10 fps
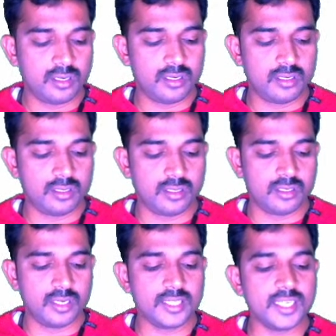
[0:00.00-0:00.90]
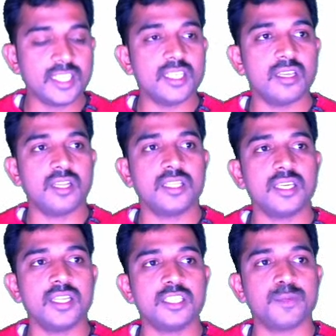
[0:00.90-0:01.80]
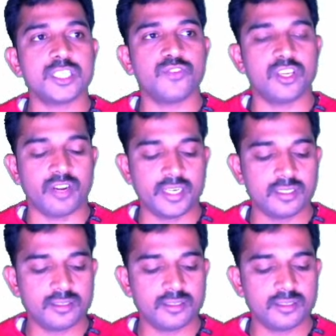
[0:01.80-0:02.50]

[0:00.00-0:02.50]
nothing any specific, right?